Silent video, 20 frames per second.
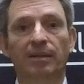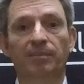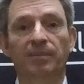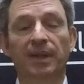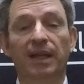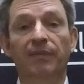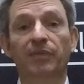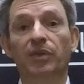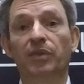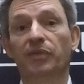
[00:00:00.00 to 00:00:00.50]

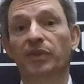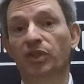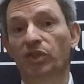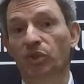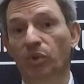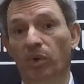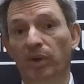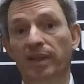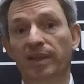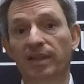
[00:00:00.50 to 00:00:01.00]
If you've
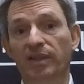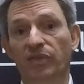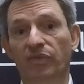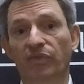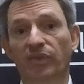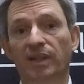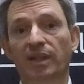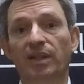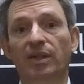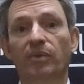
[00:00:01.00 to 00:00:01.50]
enjoyed this
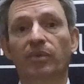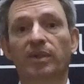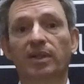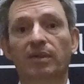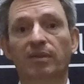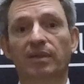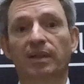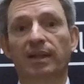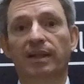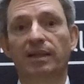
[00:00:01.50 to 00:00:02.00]
video and
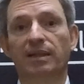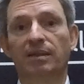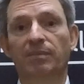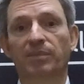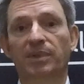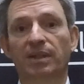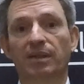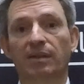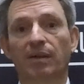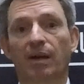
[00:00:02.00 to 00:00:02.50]
you'd like to
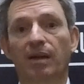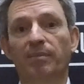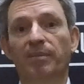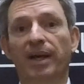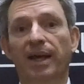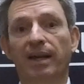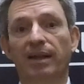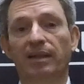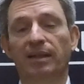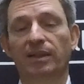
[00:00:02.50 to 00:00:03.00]
be
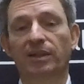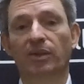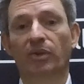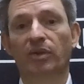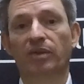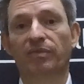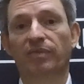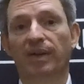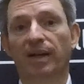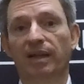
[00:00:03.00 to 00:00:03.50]
automatically
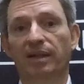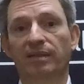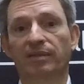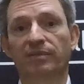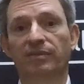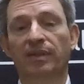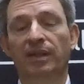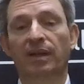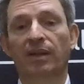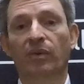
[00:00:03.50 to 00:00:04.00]
notified
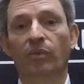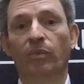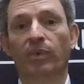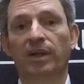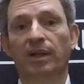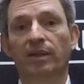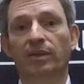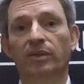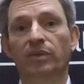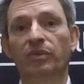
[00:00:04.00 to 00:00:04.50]
of
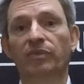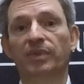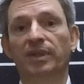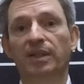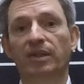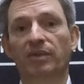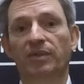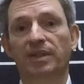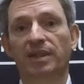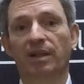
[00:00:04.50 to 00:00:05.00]
when new
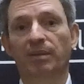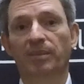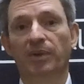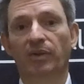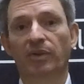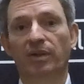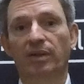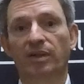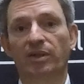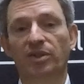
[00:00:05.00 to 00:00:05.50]
videos come
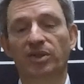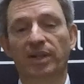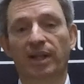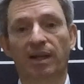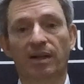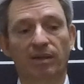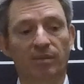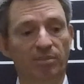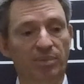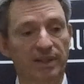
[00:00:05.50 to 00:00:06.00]
out on our
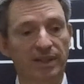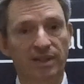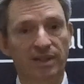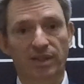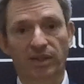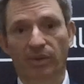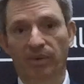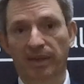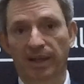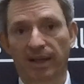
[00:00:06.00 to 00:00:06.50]
channel, please
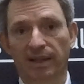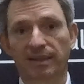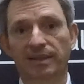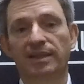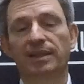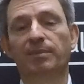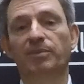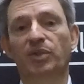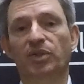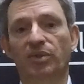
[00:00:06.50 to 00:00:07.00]
go ahead and
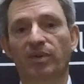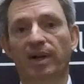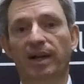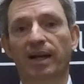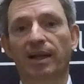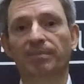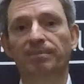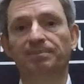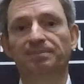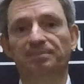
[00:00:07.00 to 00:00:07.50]

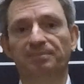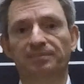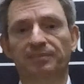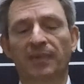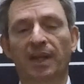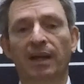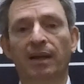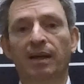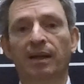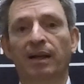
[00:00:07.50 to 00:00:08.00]
subscribe.
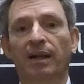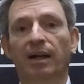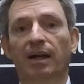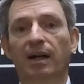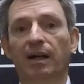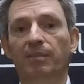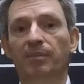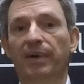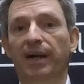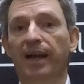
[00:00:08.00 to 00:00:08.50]

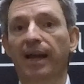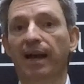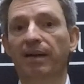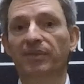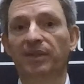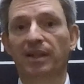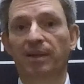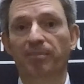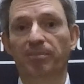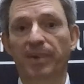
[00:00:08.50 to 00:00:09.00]
I have a
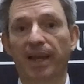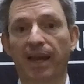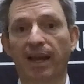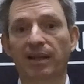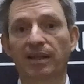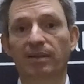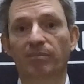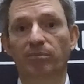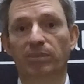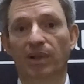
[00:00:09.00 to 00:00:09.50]

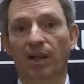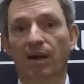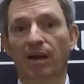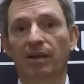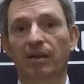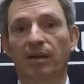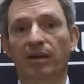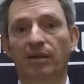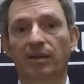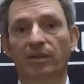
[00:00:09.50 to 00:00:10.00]
companion blog
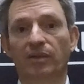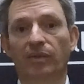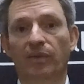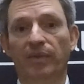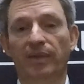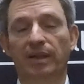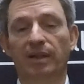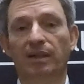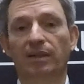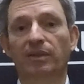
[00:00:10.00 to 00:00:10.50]
article
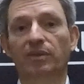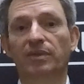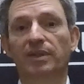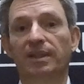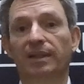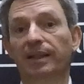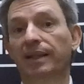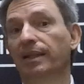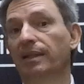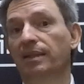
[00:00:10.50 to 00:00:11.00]
that includes
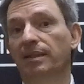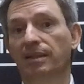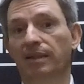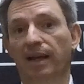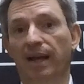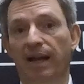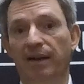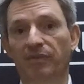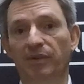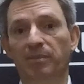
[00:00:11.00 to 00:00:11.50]
links to
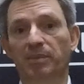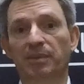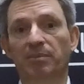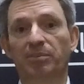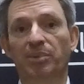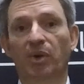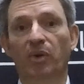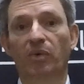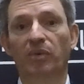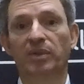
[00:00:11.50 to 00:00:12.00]
Have I Been
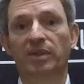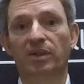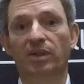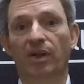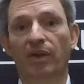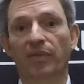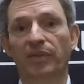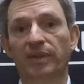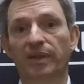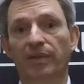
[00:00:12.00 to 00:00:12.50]
Pwned and
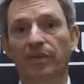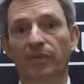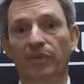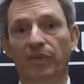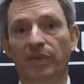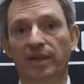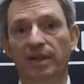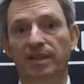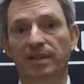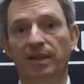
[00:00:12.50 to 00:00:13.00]
all the other
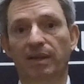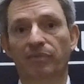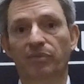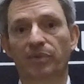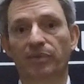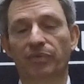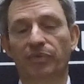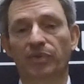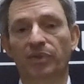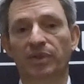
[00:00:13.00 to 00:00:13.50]
things I've
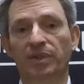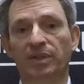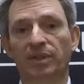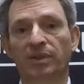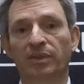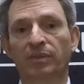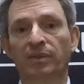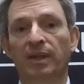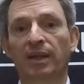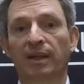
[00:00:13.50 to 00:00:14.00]
referred
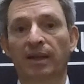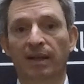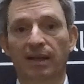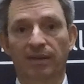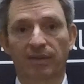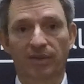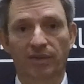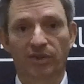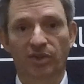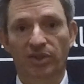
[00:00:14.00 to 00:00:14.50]
to.
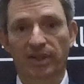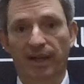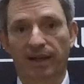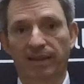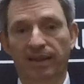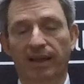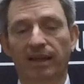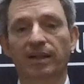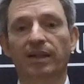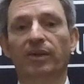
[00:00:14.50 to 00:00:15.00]
You can check
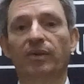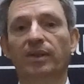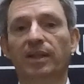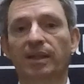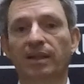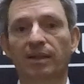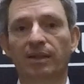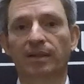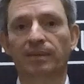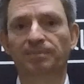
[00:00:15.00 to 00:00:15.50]
that out
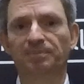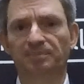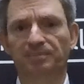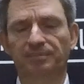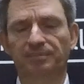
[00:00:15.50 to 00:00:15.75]
here.